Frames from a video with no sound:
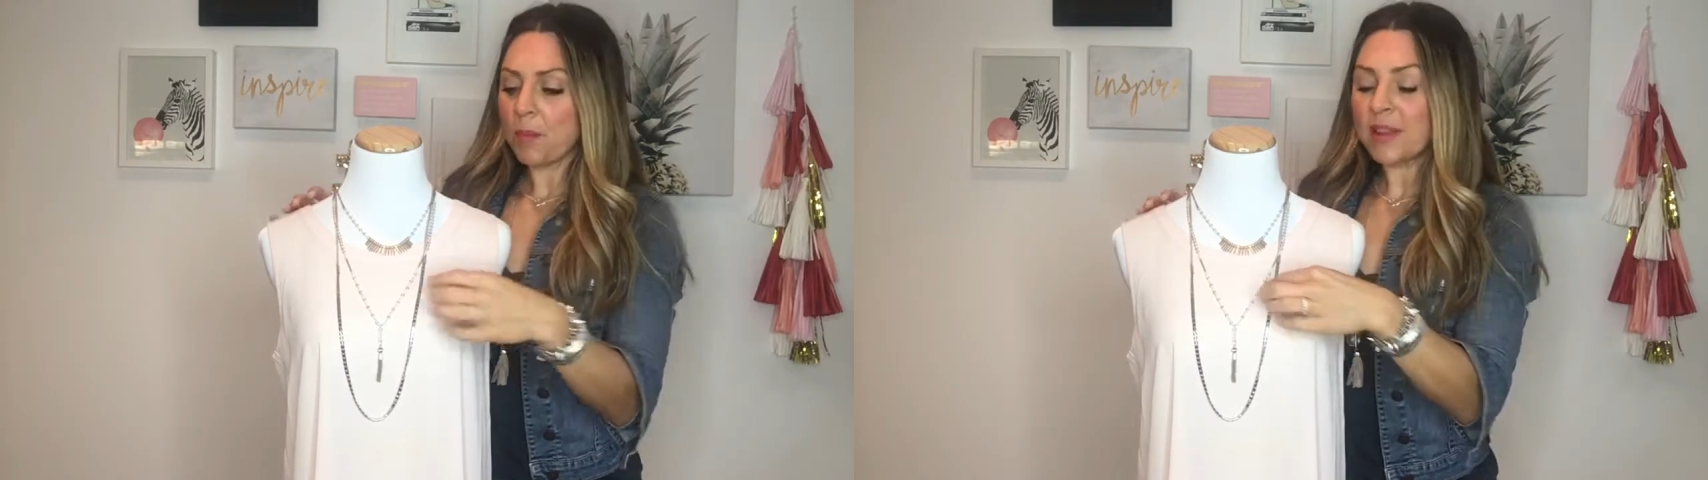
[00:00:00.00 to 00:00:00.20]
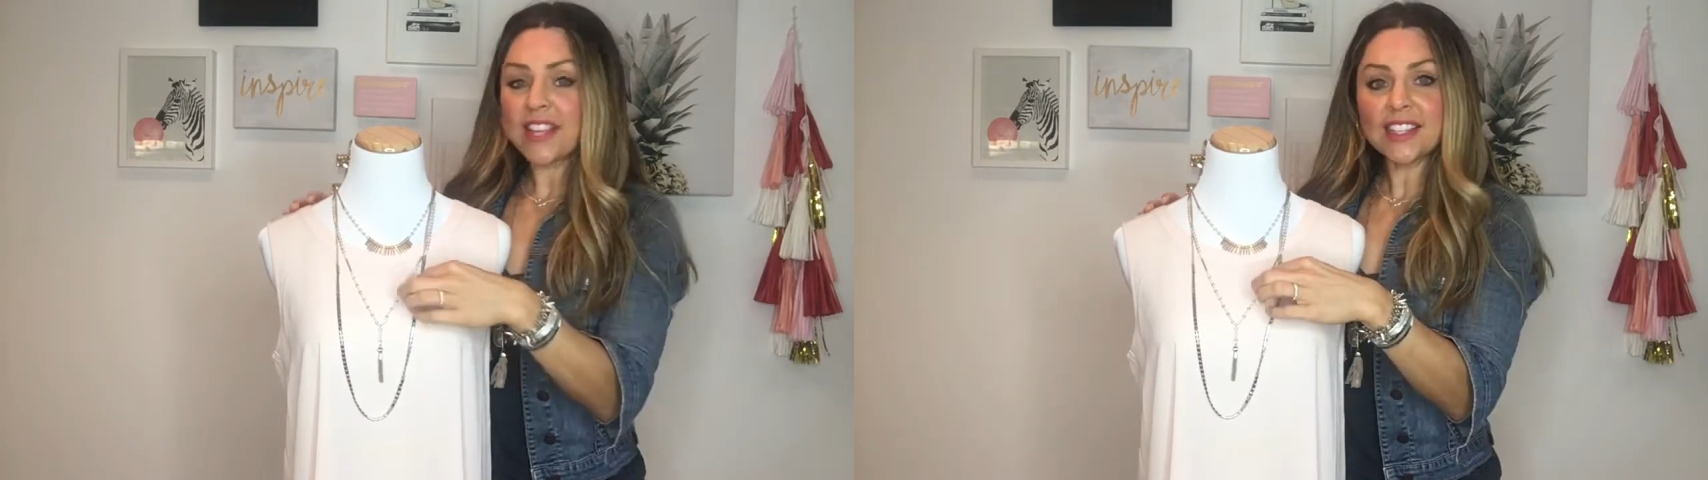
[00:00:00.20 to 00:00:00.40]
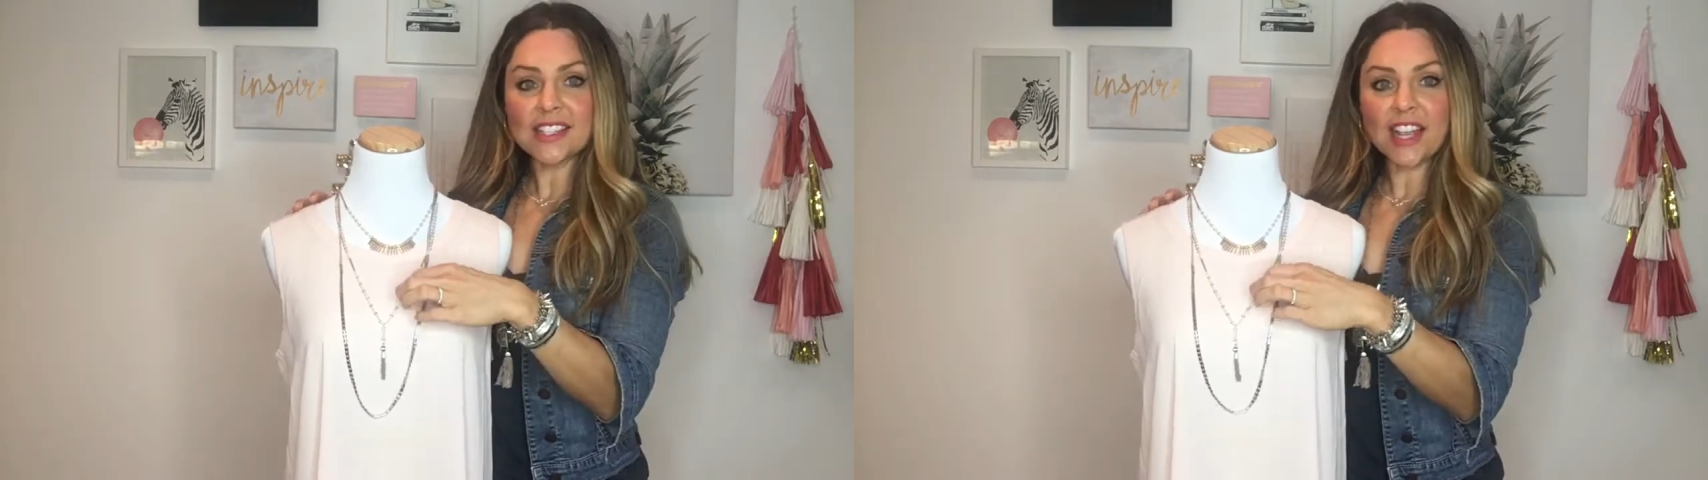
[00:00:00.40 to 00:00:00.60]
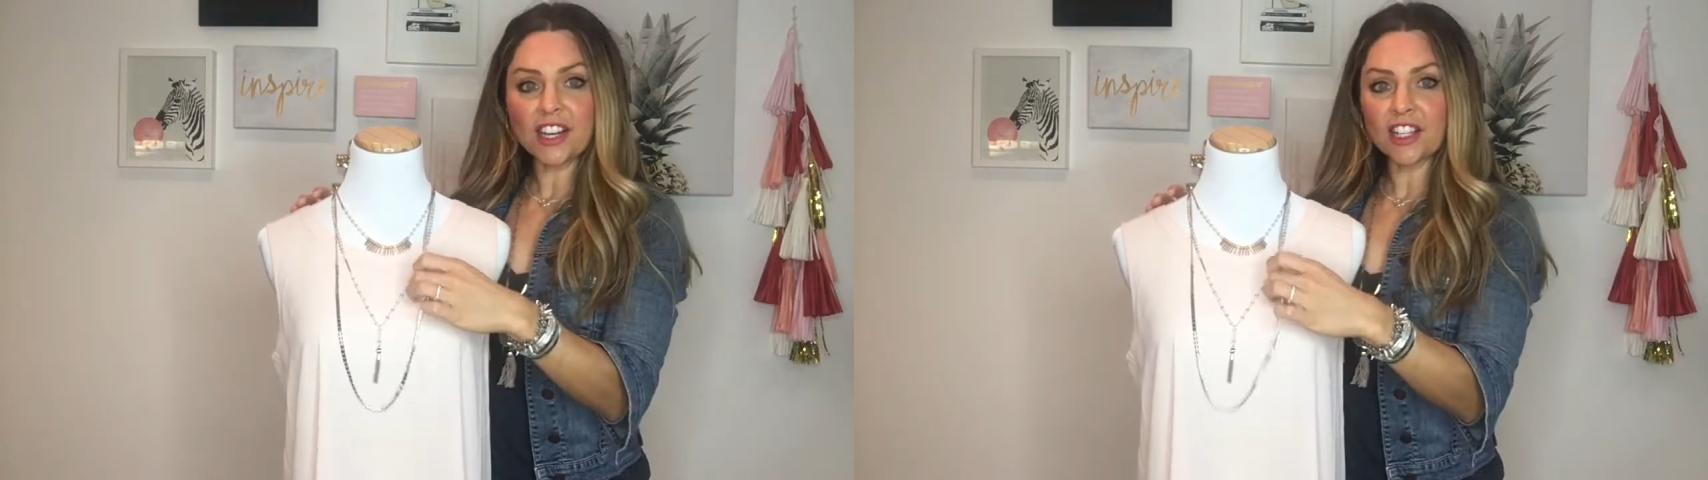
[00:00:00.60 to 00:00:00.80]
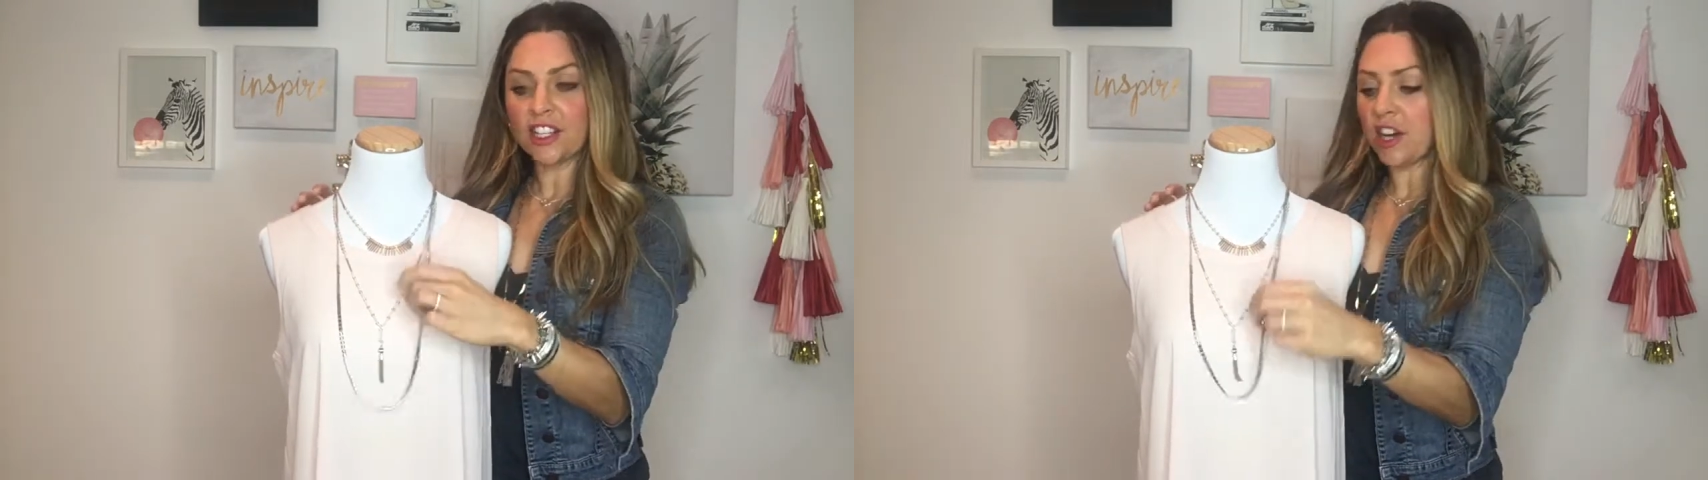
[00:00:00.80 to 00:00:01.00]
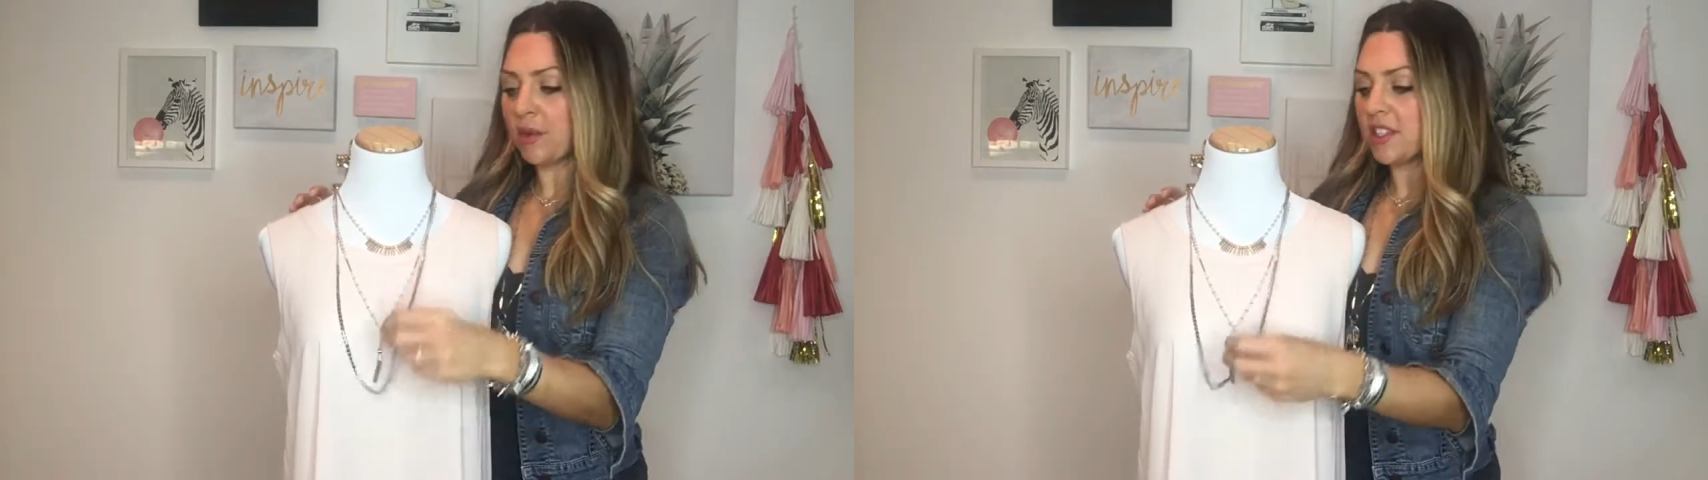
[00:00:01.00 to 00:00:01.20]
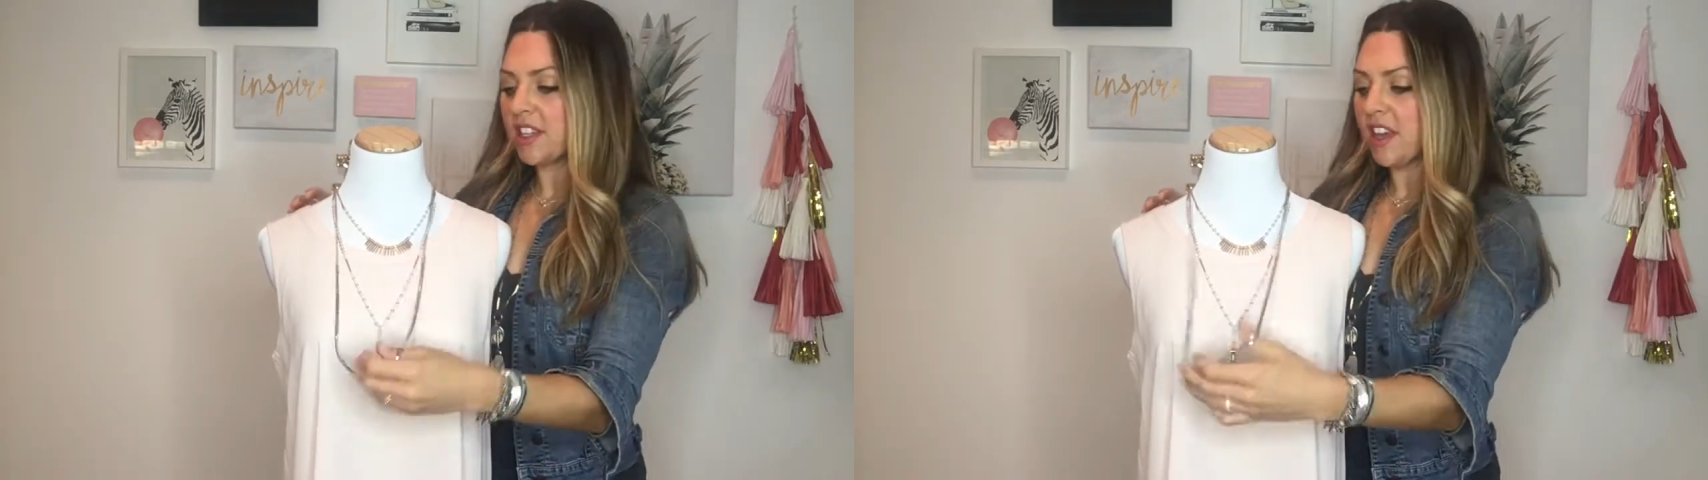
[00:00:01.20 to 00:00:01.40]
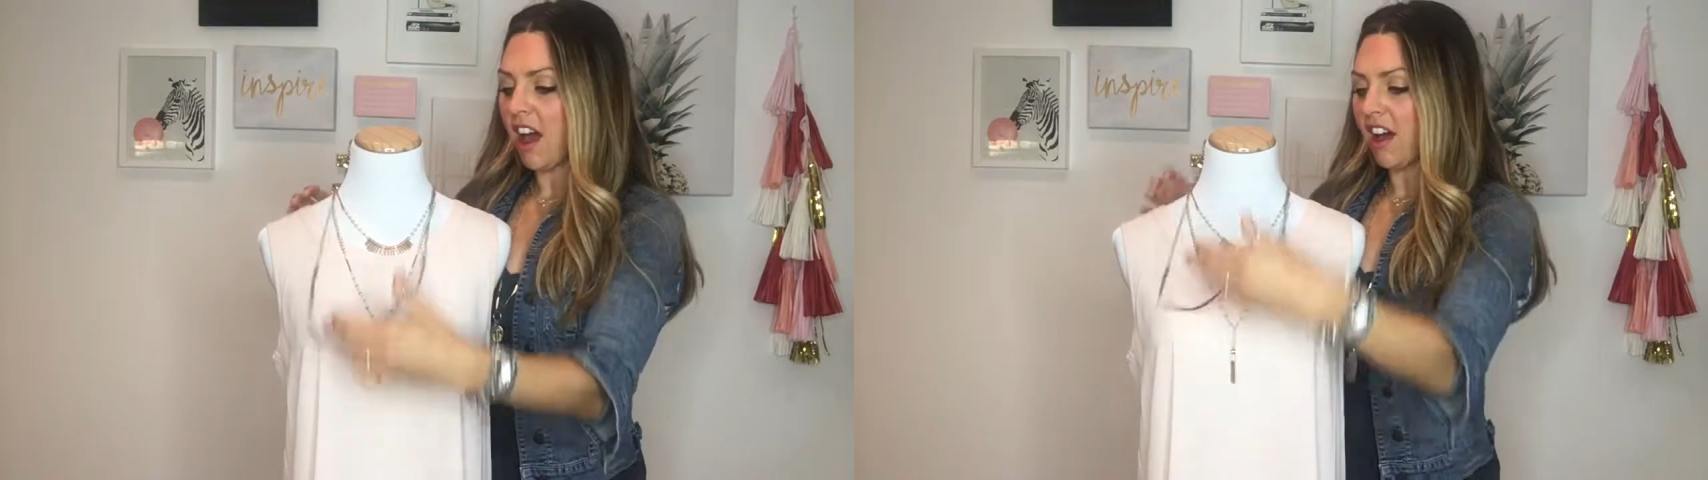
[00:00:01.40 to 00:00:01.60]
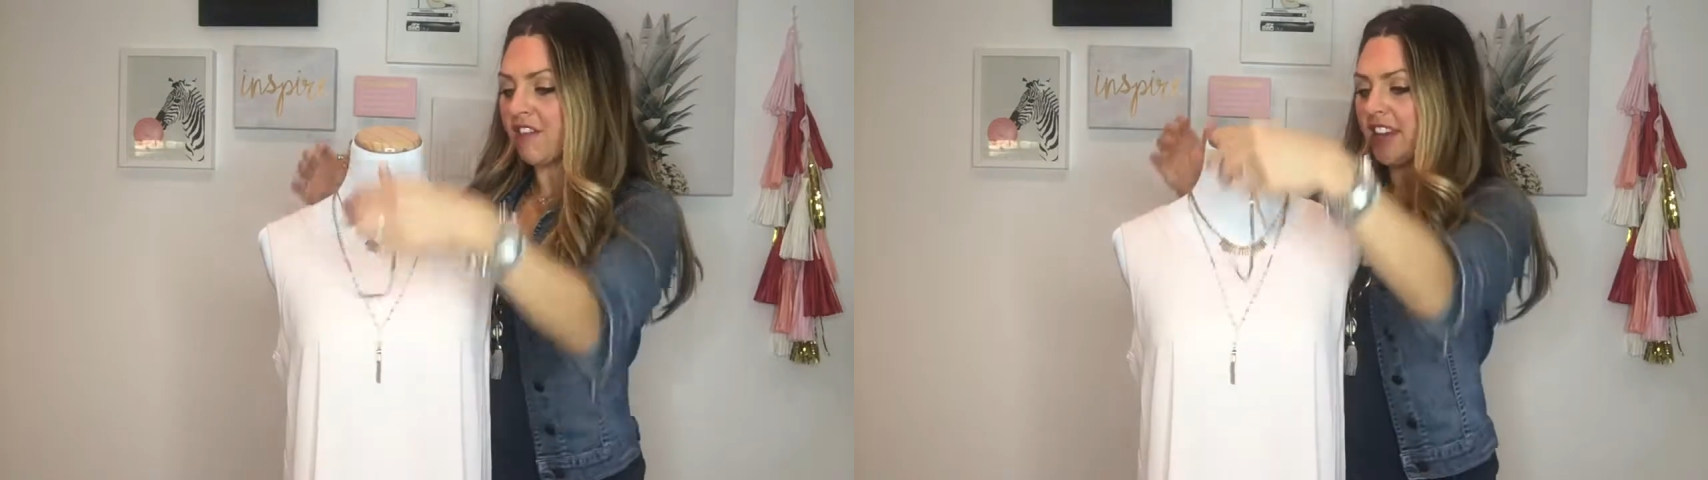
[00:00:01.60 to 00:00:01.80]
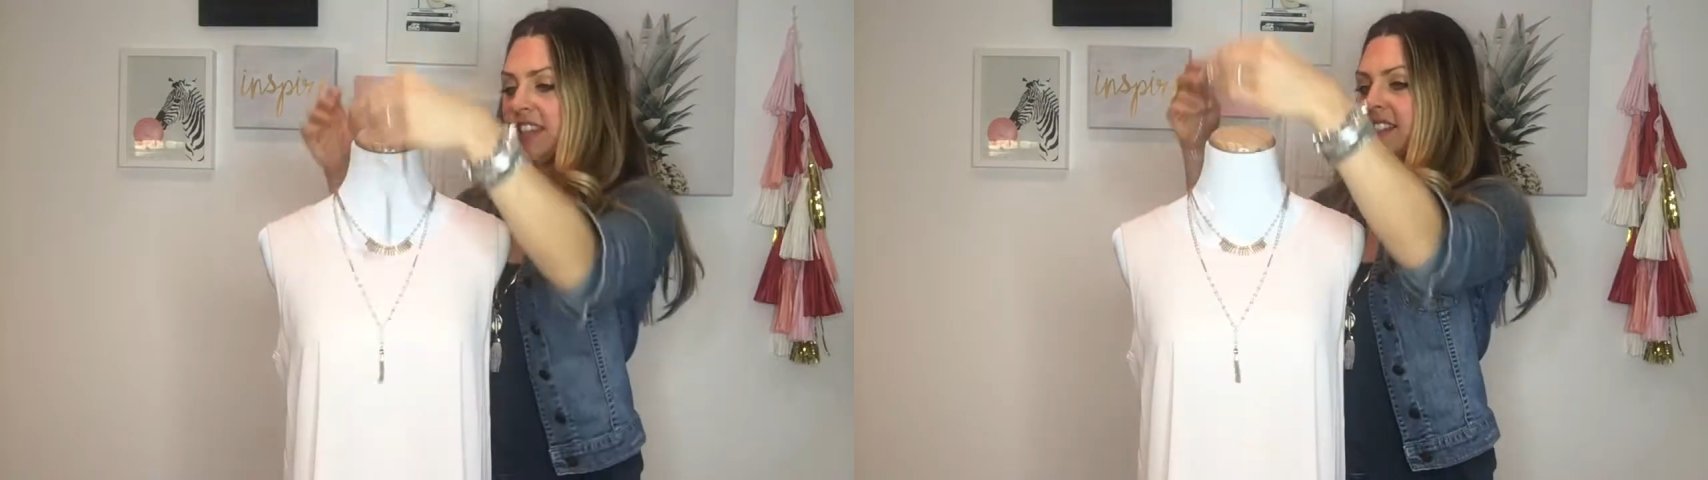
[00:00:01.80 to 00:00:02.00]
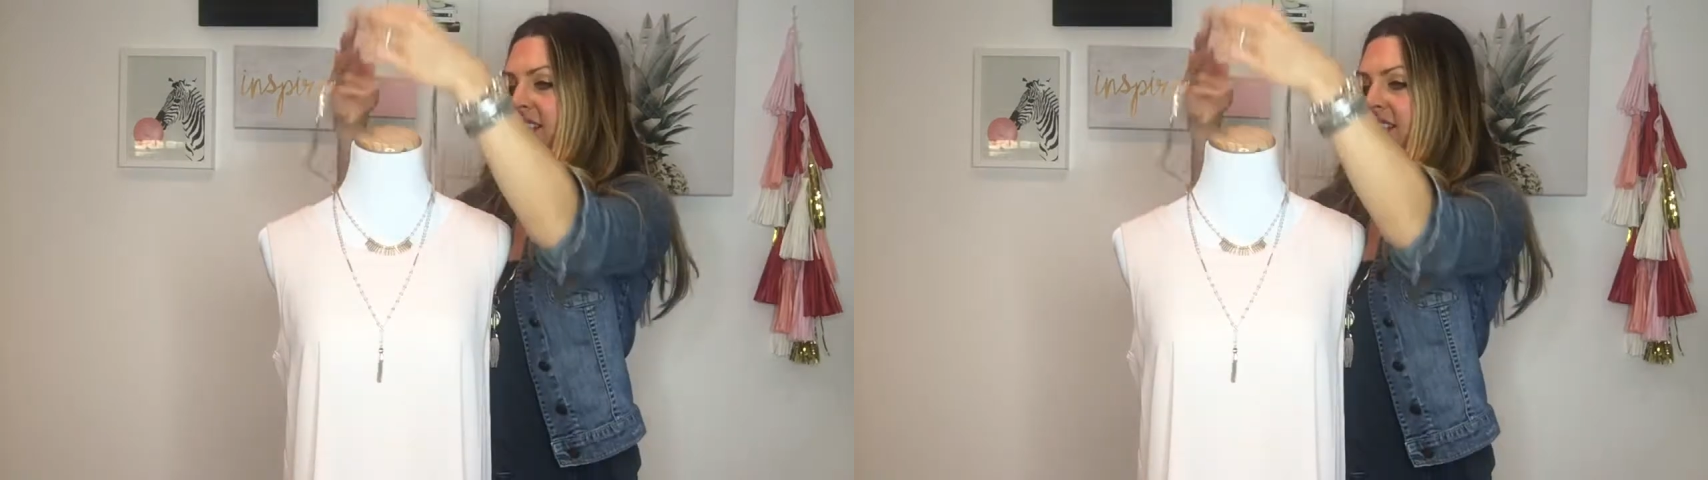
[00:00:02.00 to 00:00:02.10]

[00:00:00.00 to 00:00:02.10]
But let's say you're gonna go into the office